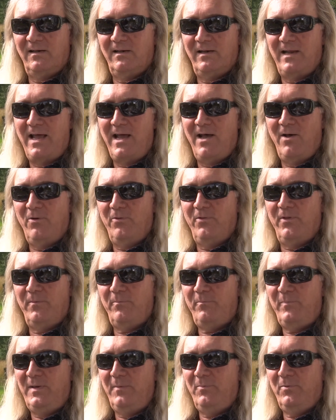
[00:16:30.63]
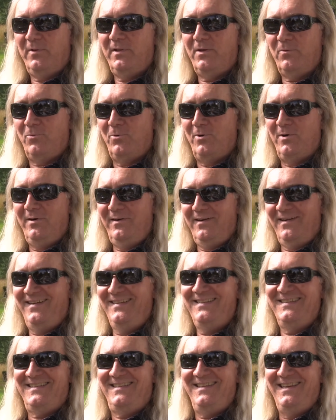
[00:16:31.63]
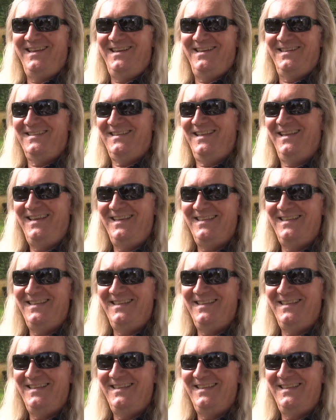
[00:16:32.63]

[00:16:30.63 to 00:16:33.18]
Now the people that were in